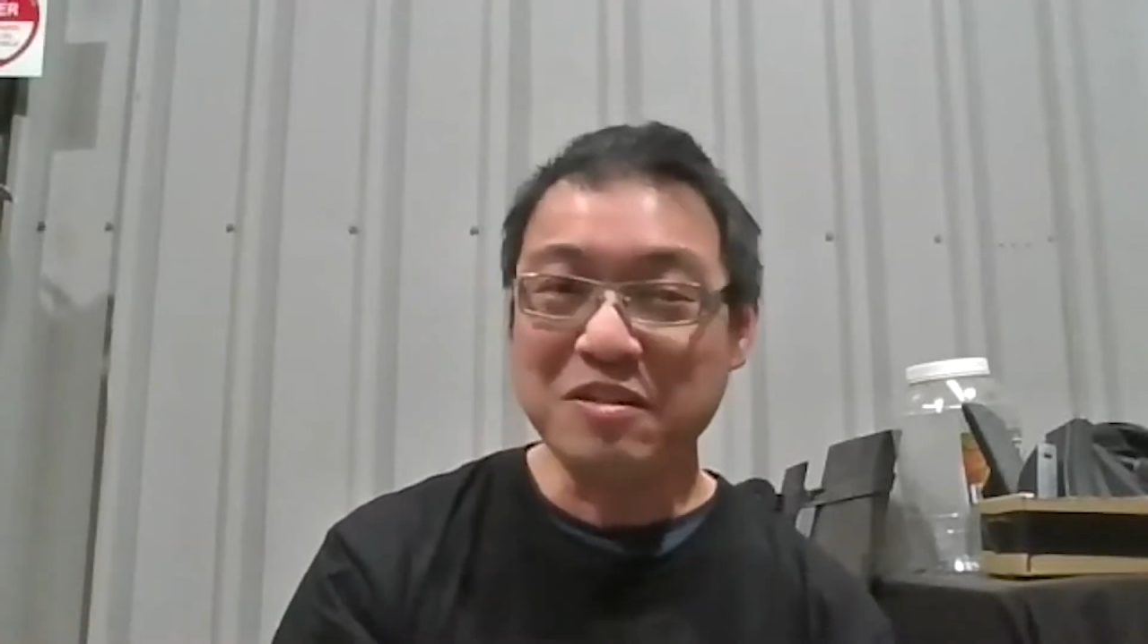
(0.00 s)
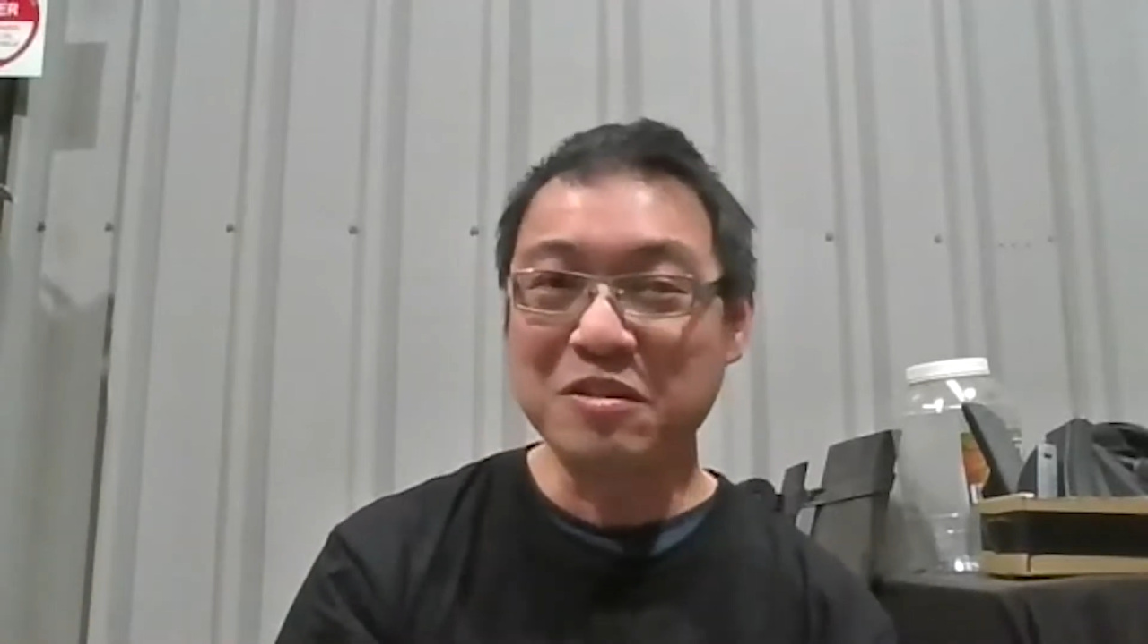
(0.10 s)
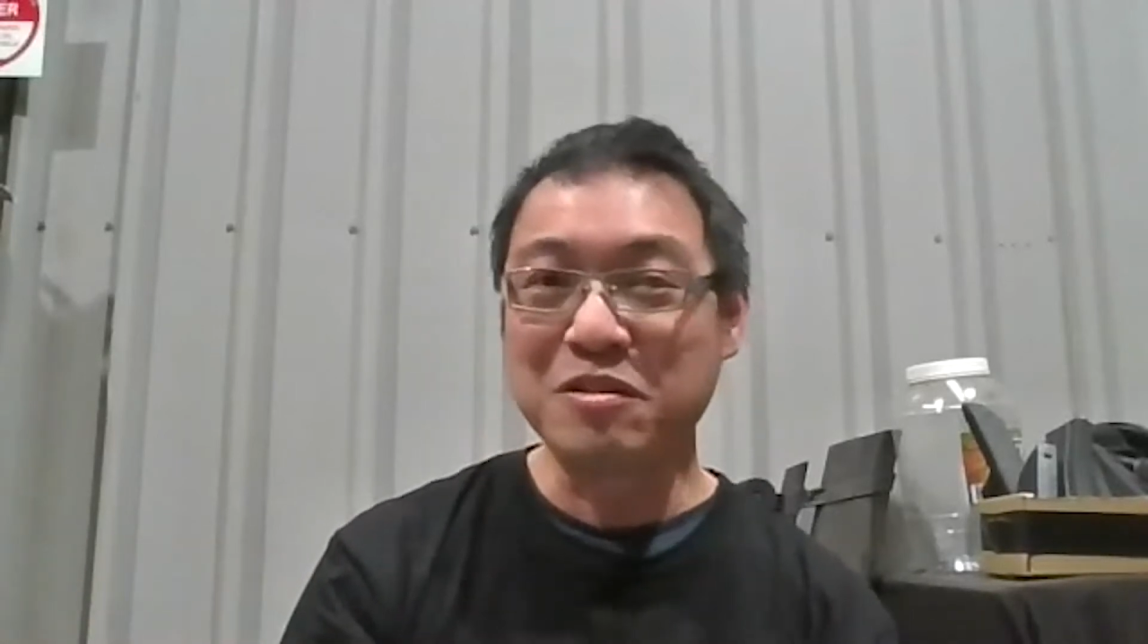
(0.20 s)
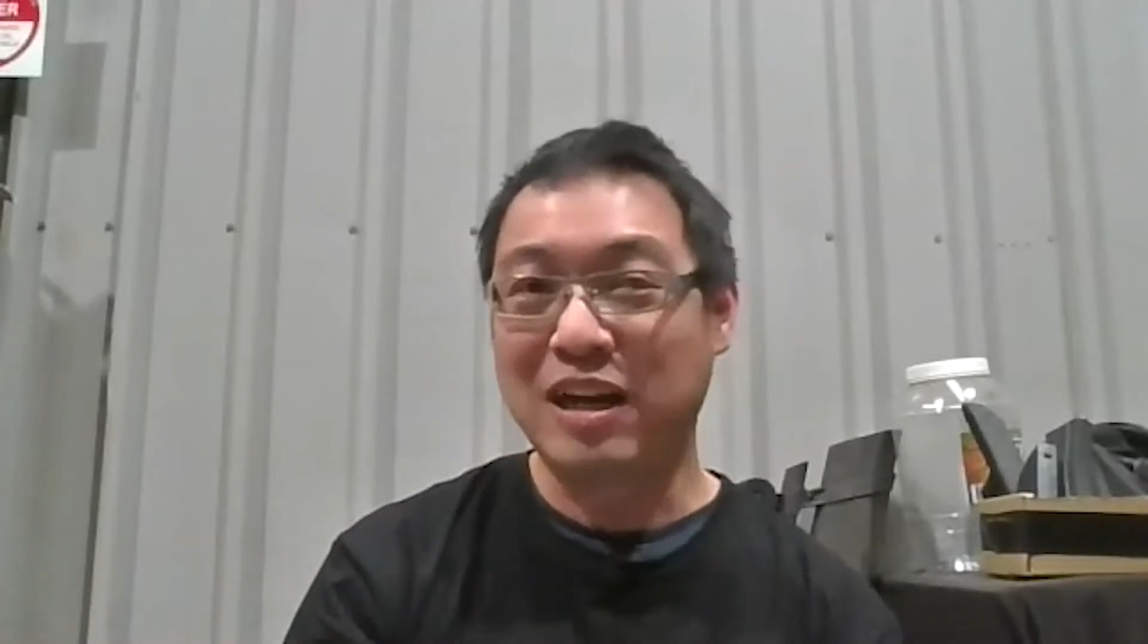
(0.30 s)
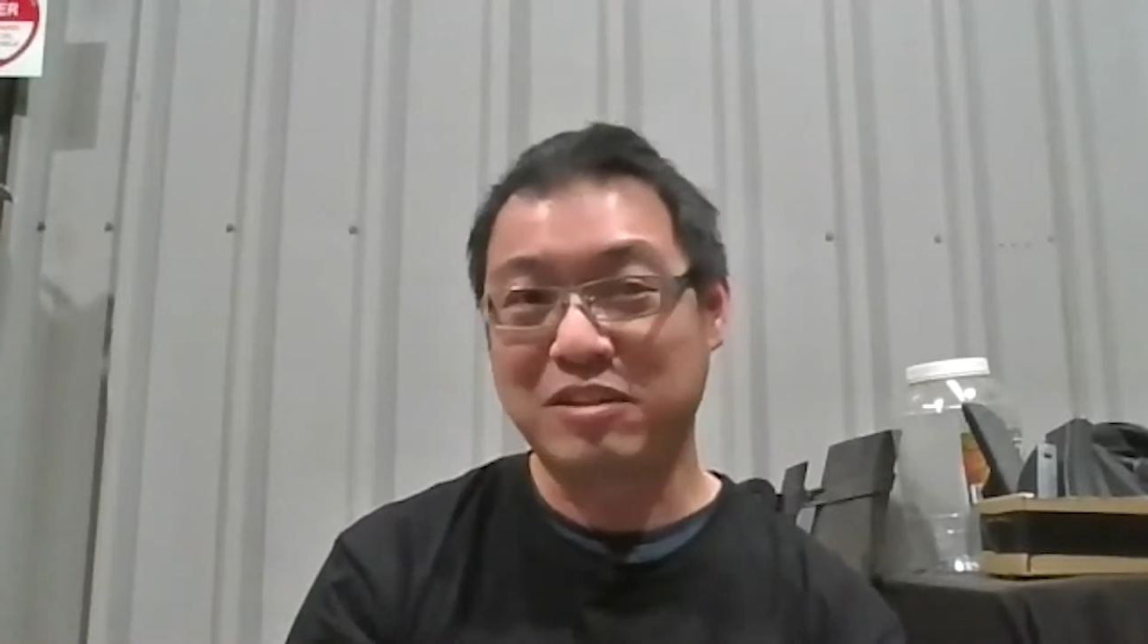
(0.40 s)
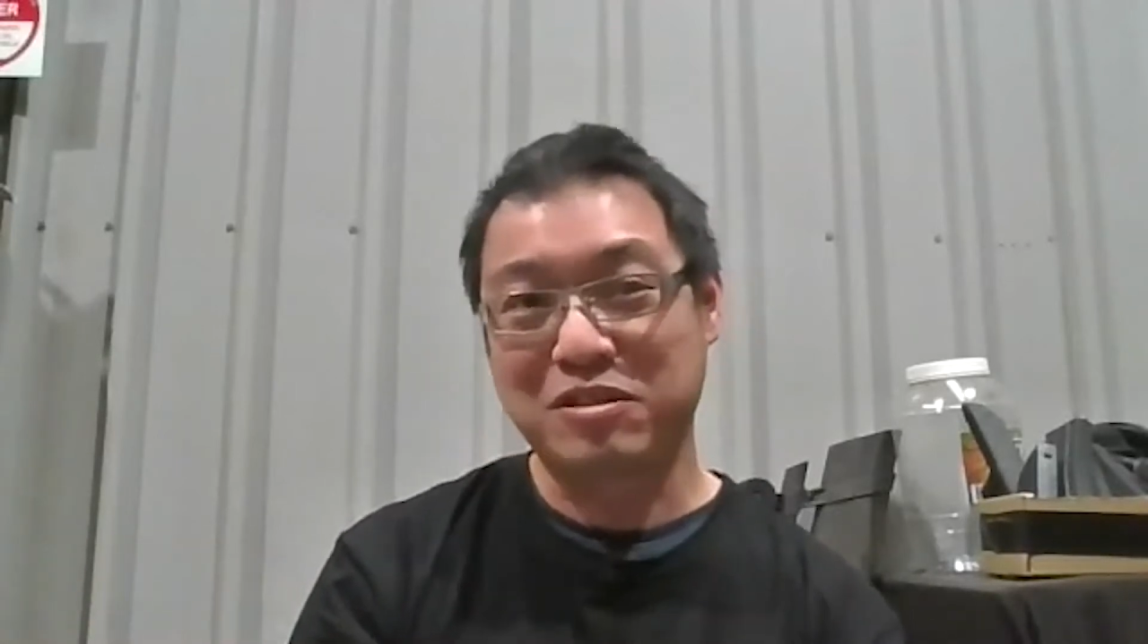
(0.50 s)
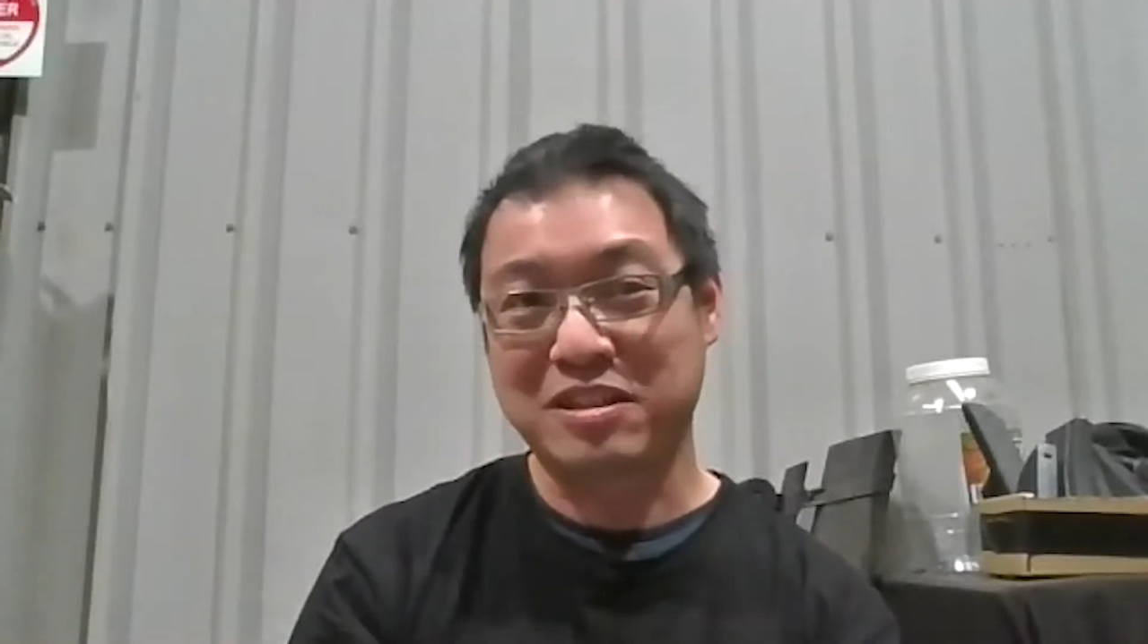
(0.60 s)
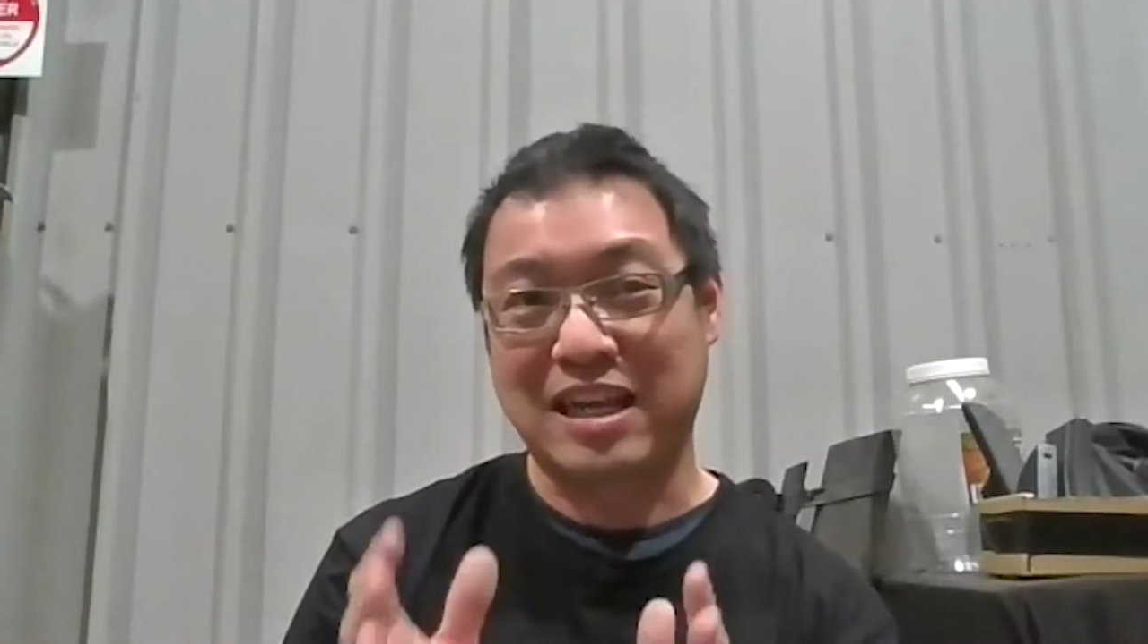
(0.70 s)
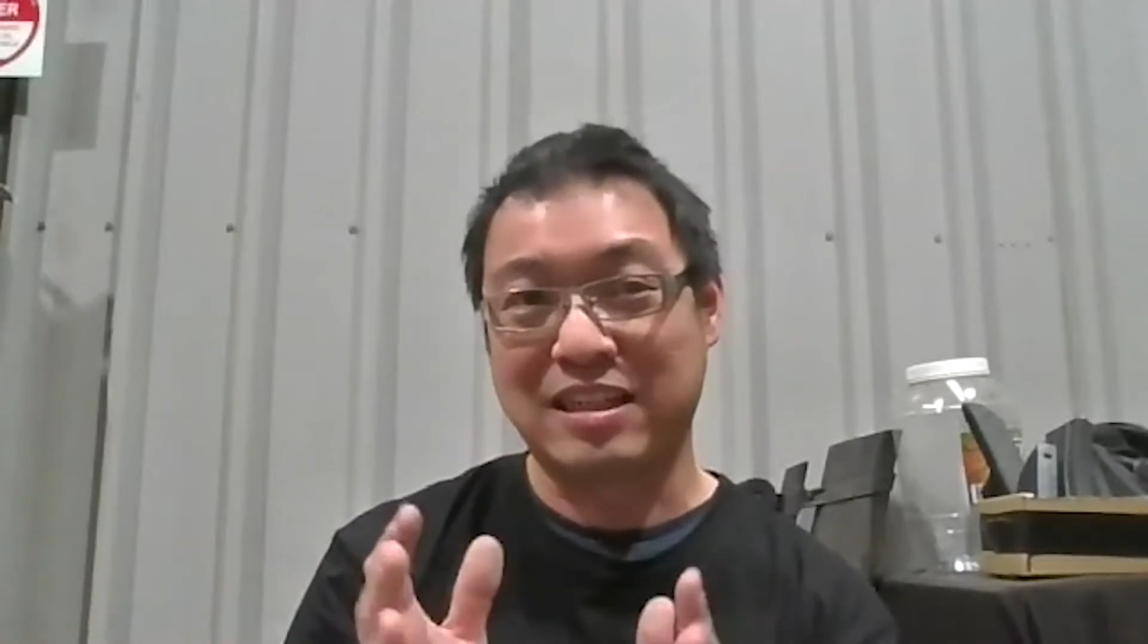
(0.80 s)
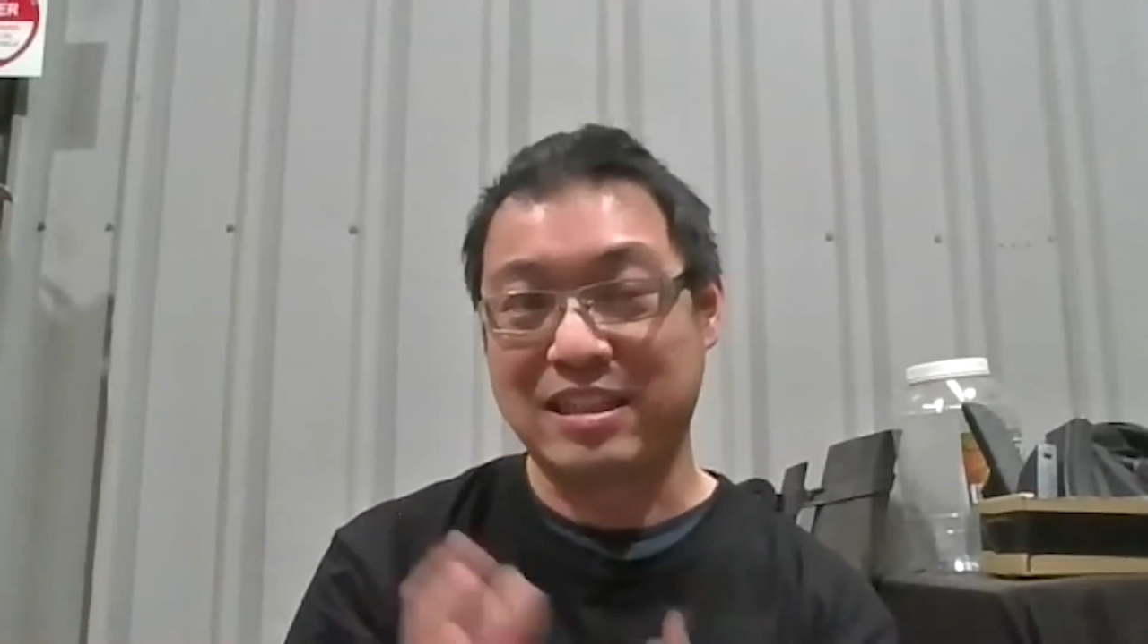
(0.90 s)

So I just get